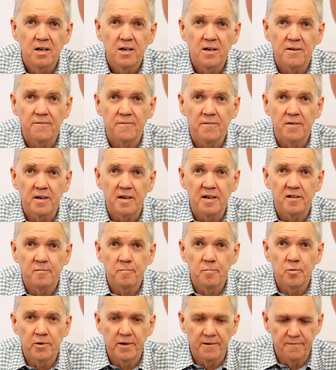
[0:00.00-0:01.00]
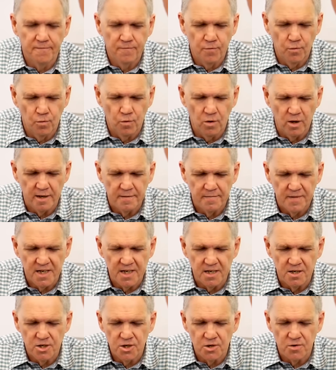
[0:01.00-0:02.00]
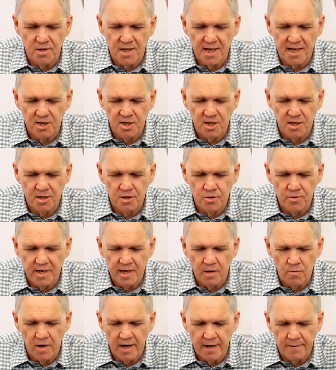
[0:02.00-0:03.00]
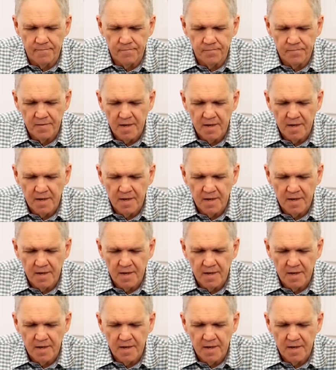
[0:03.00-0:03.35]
to five point four in two thousand twenty-one.